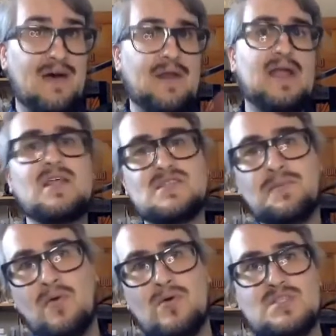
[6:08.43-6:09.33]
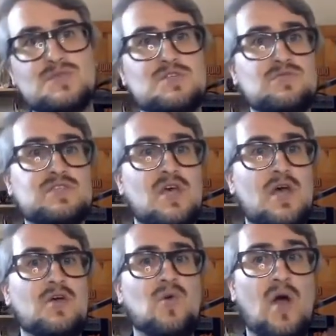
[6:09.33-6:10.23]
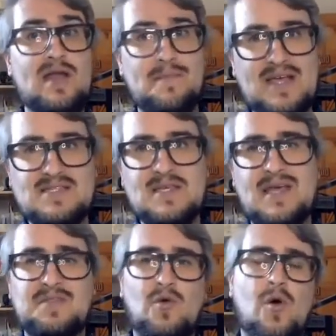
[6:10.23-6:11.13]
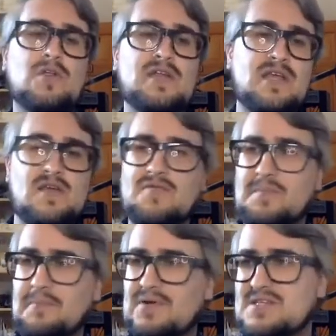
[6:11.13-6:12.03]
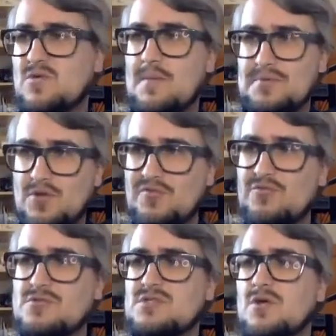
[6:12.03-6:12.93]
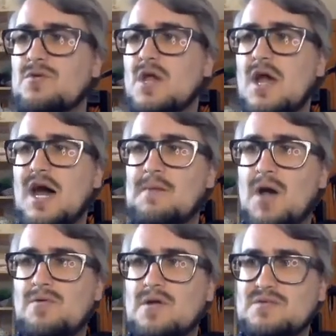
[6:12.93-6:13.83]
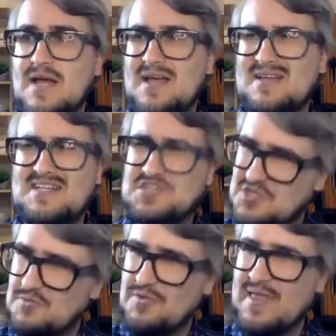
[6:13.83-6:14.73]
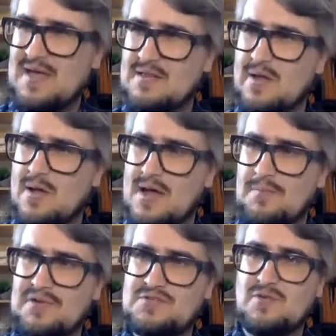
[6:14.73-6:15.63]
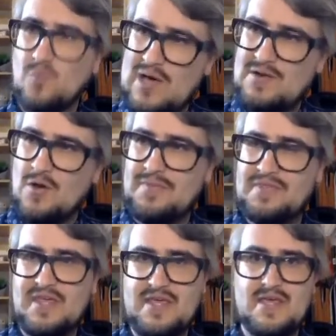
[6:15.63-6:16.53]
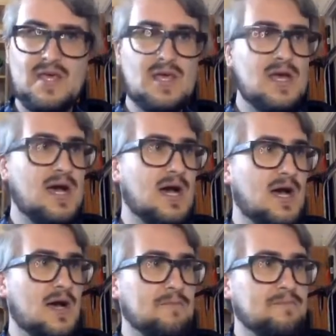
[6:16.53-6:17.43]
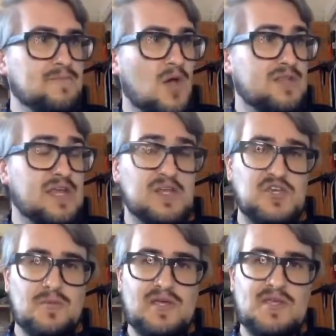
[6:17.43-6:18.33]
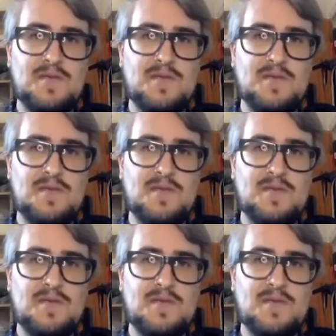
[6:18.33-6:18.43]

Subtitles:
any supports, which was quite amazing, and the quality of the print is quite beautiful. So I did 2 on that printer and 1 on the Anycubic.